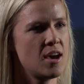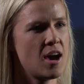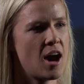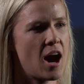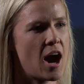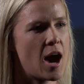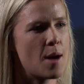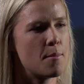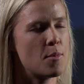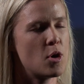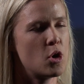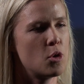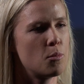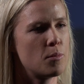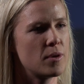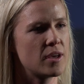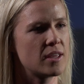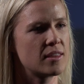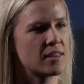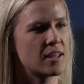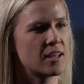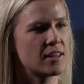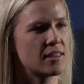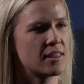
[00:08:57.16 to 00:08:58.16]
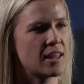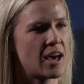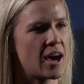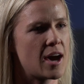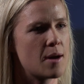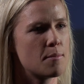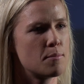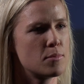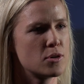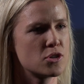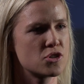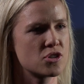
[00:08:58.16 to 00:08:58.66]
I'm hoping
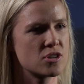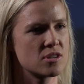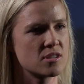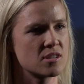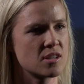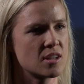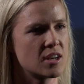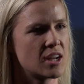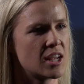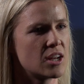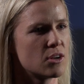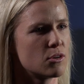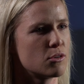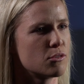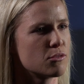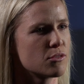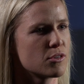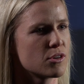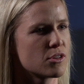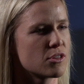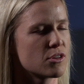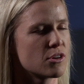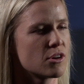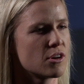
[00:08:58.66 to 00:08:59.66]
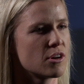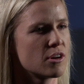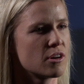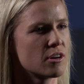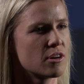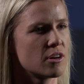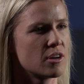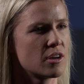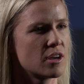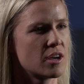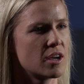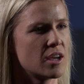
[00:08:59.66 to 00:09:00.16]
that pushes the needle
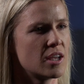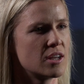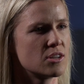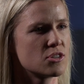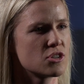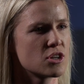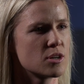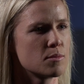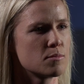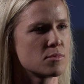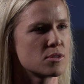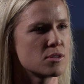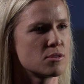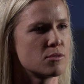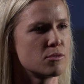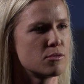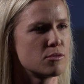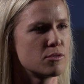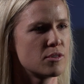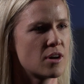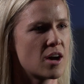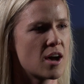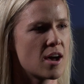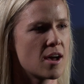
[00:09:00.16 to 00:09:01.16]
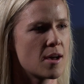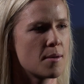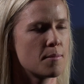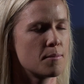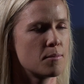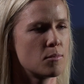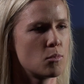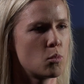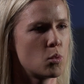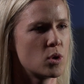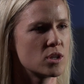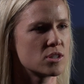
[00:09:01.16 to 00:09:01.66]
further in terms of
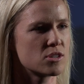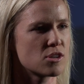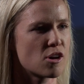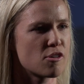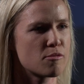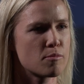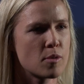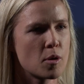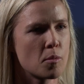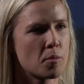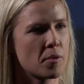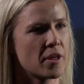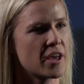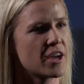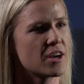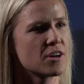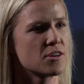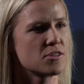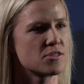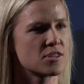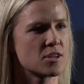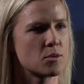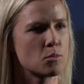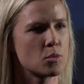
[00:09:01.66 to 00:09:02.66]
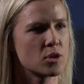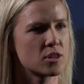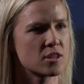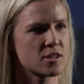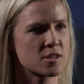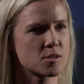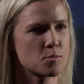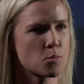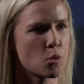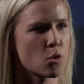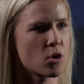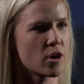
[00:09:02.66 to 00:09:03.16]
what softball players and what the
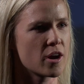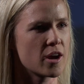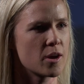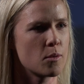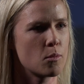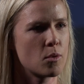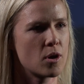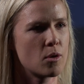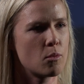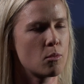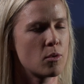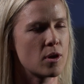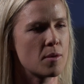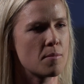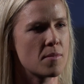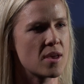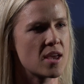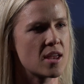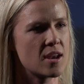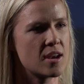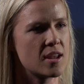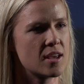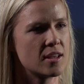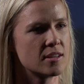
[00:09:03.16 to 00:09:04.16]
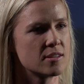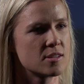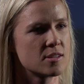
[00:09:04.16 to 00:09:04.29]
sport and what women in